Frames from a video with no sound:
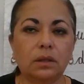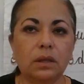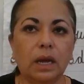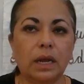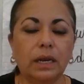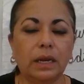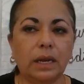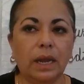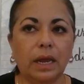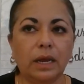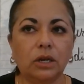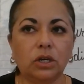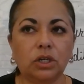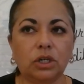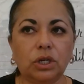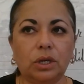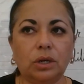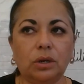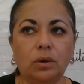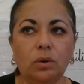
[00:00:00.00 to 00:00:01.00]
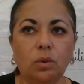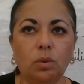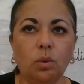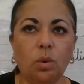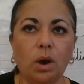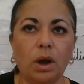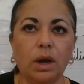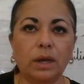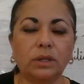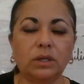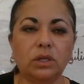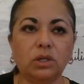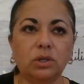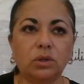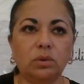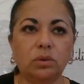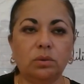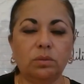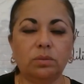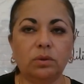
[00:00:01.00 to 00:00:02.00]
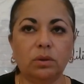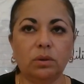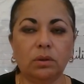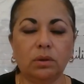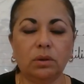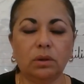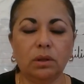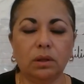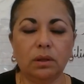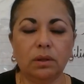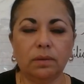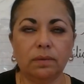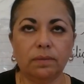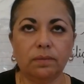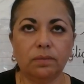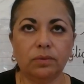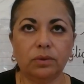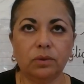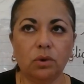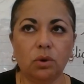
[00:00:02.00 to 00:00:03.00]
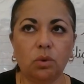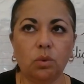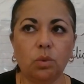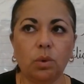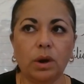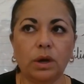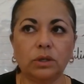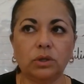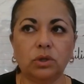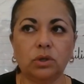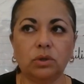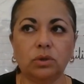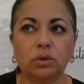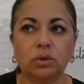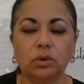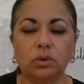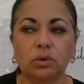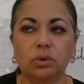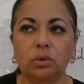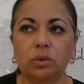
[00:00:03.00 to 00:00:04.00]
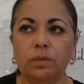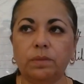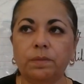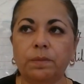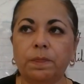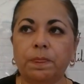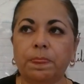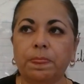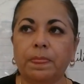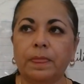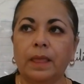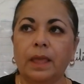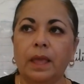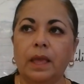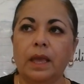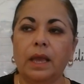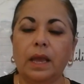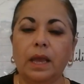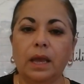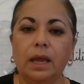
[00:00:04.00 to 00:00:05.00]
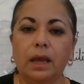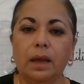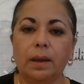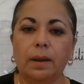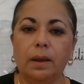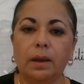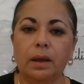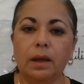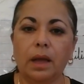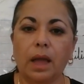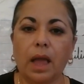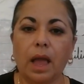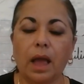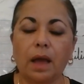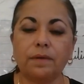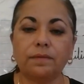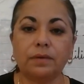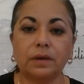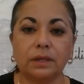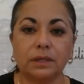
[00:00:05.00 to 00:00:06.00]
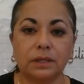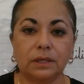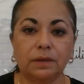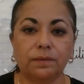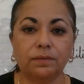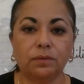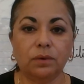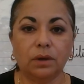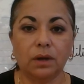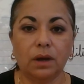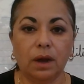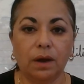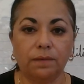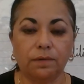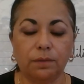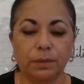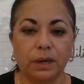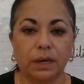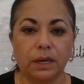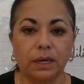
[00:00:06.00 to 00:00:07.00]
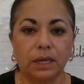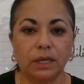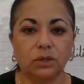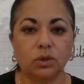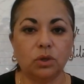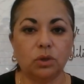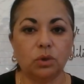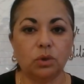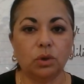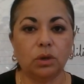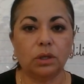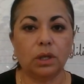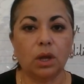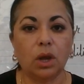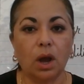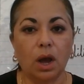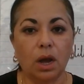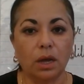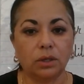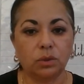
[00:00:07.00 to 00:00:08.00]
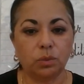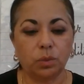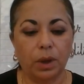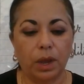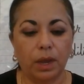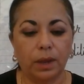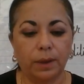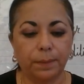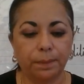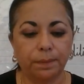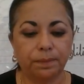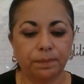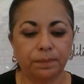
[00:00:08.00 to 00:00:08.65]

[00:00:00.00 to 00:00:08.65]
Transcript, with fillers: a nation who wants to who wants to have a civil government need to do it God's way,